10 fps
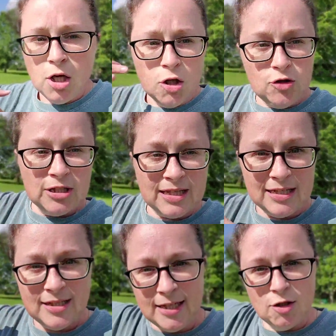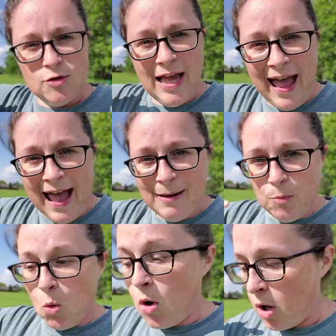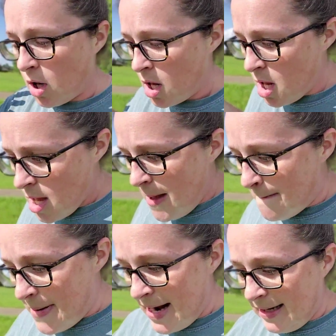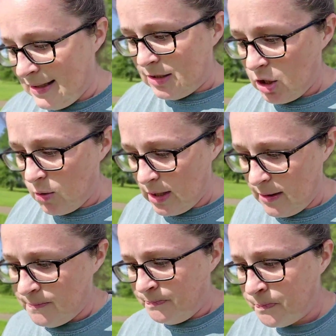you just continue to add more bedding to it,